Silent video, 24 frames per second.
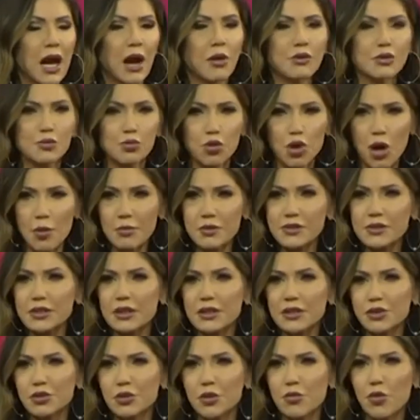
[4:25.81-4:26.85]
I was
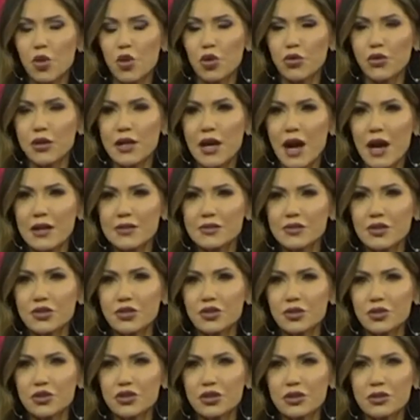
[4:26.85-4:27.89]
promising to uphold the
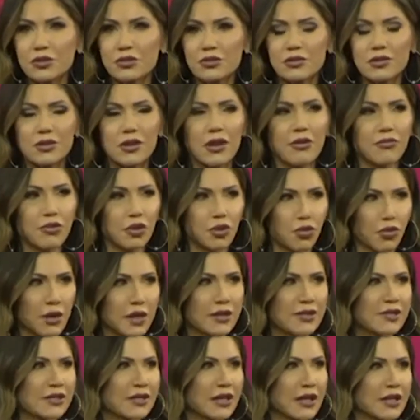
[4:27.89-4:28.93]
Constitution of the
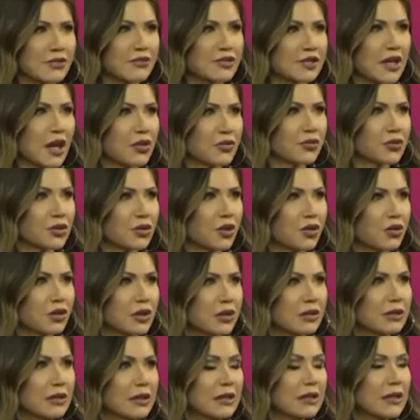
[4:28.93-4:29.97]
great state of South
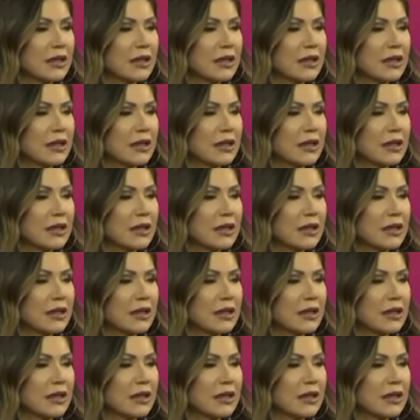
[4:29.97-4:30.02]
Dakota,